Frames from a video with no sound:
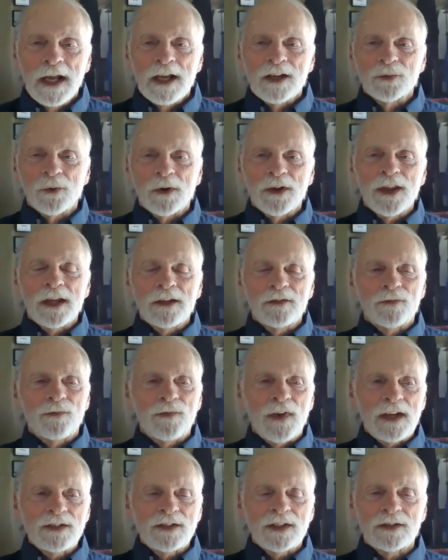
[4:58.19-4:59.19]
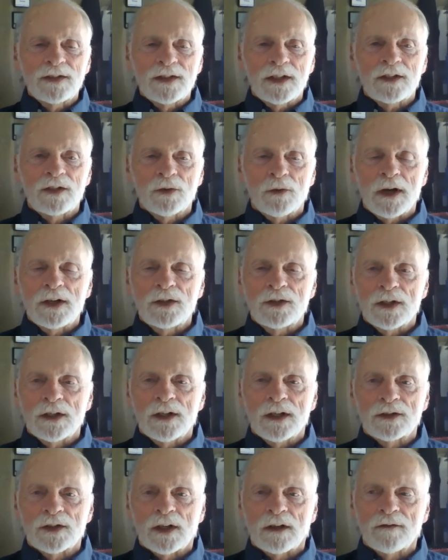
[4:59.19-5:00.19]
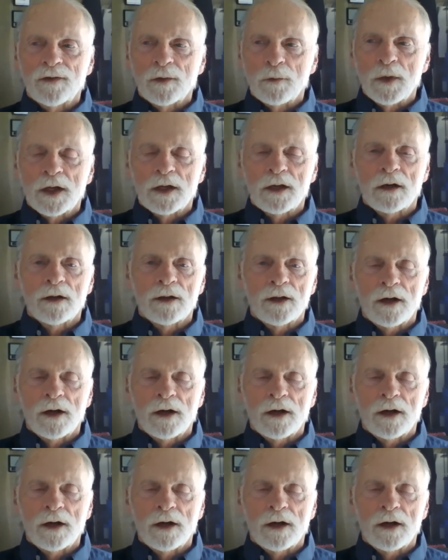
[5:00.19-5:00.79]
is when they face a situation that's unfamiliar,